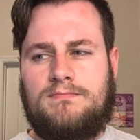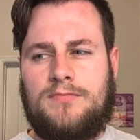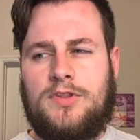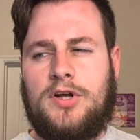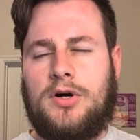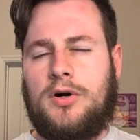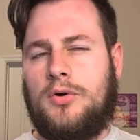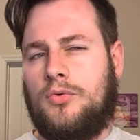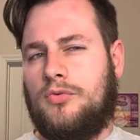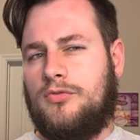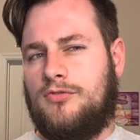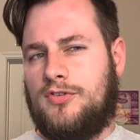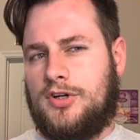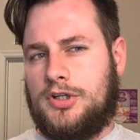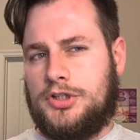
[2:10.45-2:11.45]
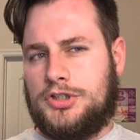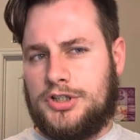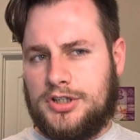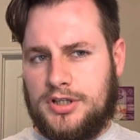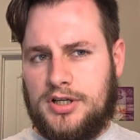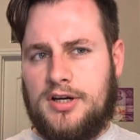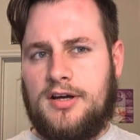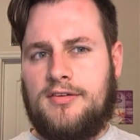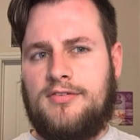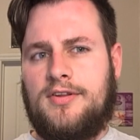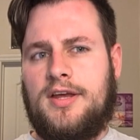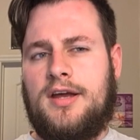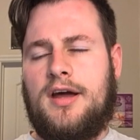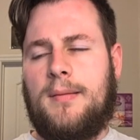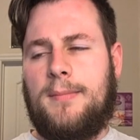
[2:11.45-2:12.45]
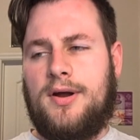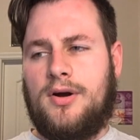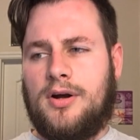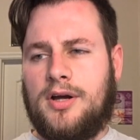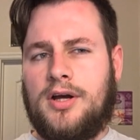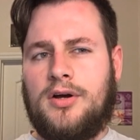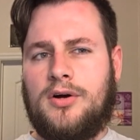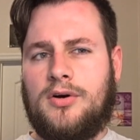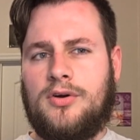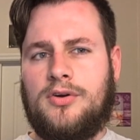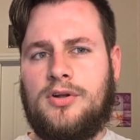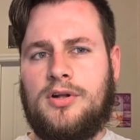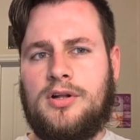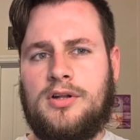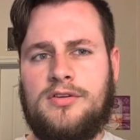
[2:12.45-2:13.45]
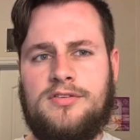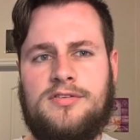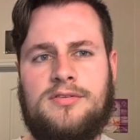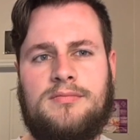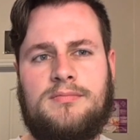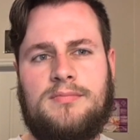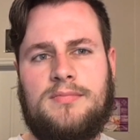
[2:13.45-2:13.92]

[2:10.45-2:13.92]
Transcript: their own version of like American Girl dolls.